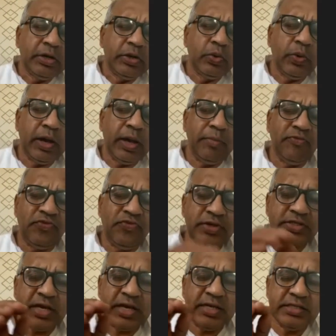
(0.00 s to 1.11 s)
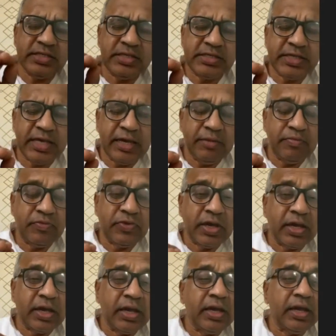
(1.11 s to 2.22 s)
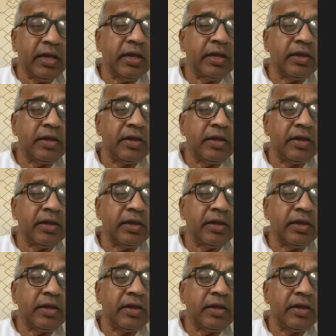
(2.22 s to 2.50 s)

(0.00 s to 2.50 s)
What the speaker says: To emphasize the same thing,